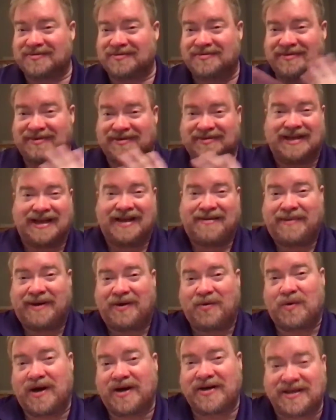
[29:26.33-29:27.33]
It's like me
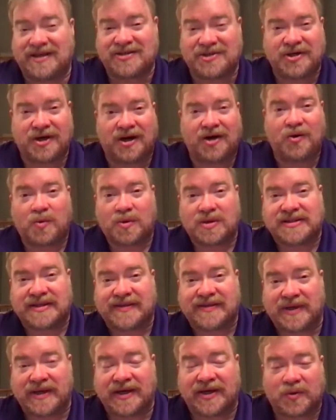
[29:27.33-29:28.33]
watching Star Wars
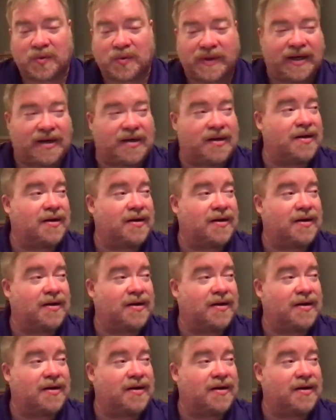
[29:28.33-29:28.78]
every other week.